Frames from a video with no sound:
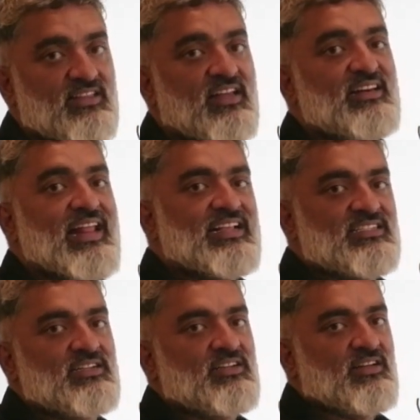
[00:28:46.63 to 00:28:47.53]
the
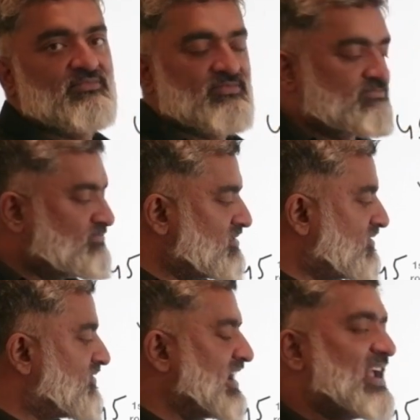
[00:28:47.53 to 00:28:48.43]
next
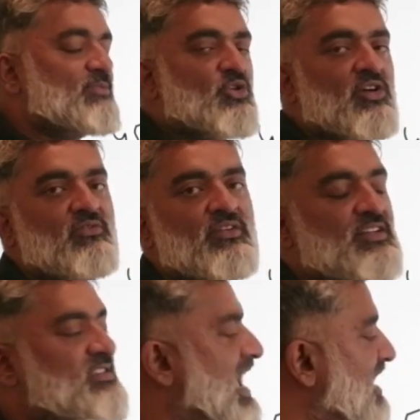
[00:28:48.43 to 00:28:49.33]
frame
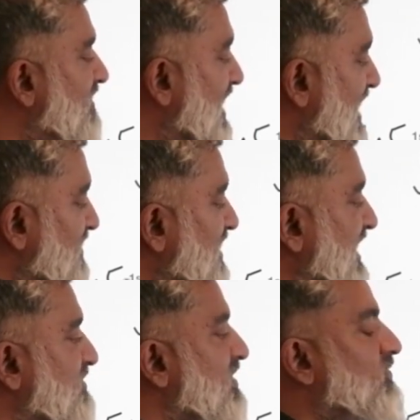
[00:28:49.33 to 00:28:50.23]
onwards, I will have the
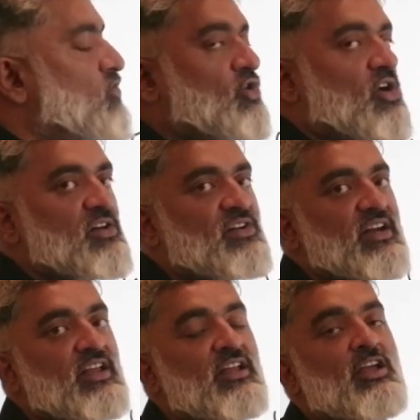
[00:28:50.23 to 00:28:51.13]
table full
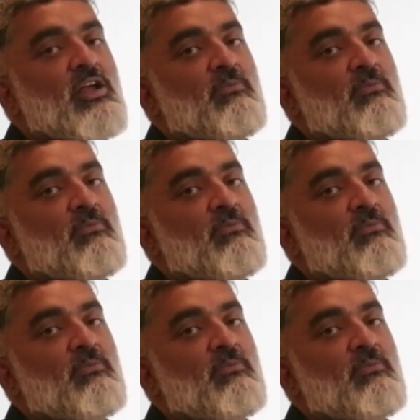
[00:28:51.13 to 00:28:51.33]
already,